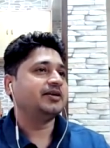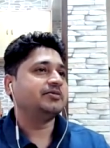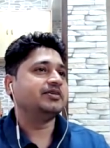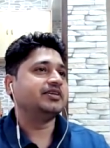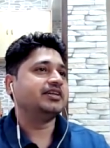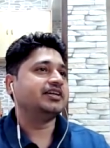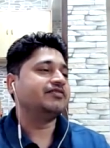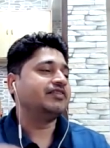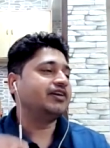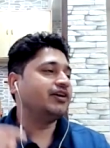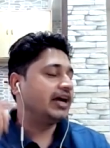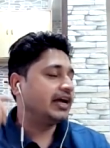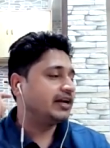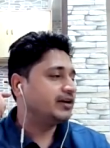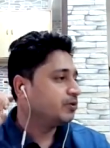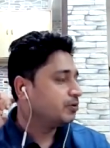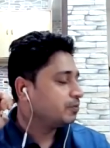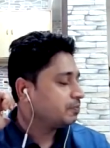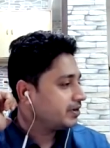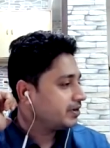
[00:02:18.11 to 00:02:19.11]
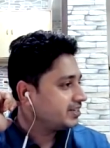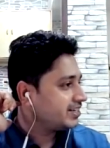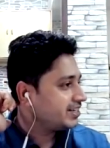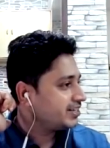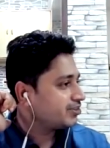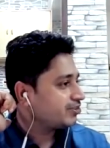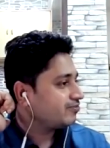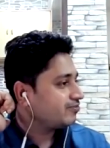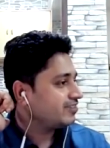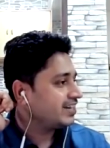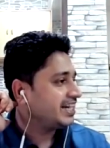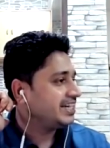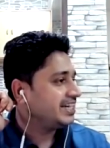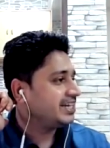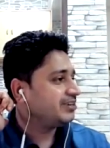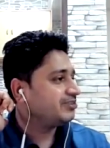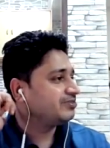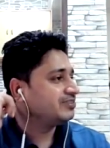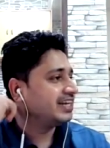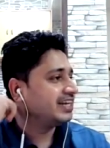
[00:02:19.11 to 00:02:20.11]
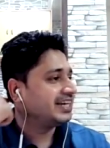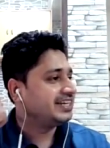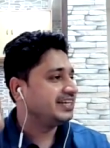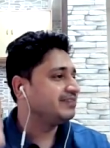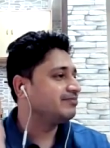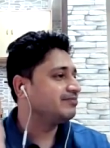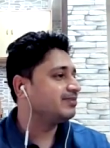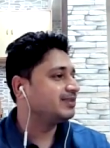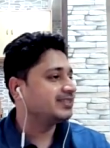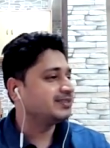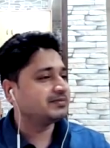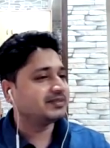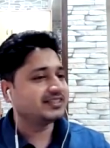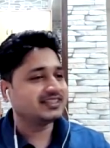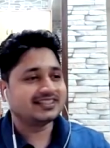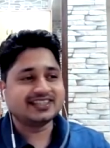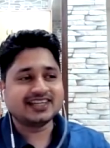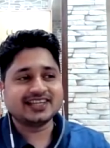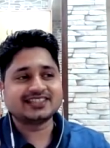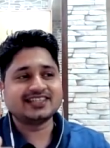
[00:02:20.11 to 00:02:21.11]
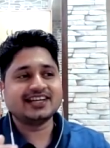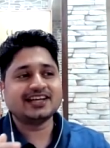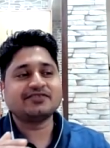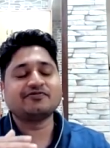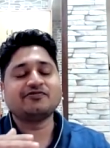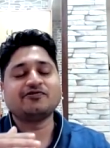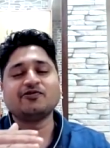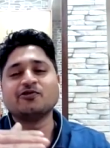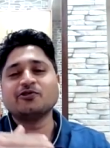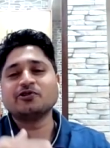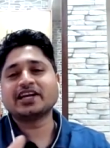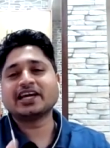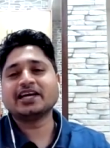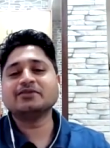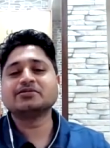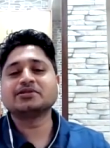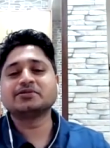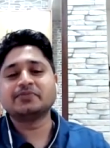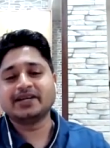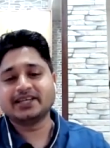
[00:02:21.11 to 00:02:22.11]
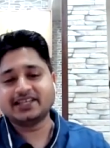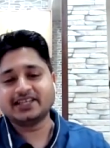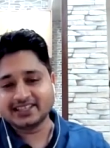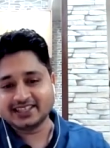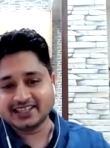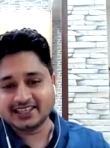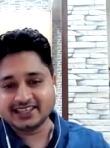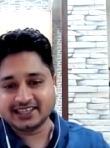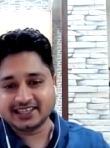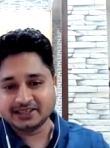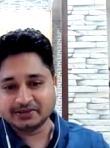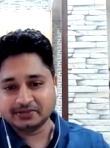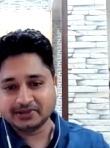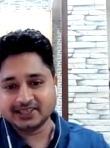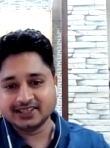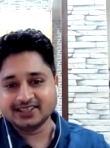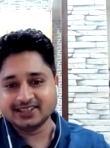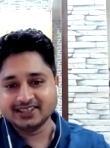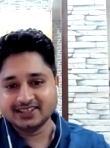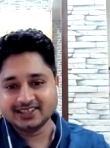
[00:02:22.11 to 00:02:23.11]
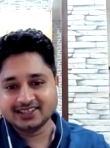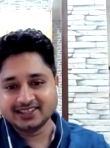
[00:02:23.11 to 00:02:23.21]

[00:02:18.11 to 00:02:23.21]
Even if an open rate of ninety to ninety-five percent, that's like four times better than email.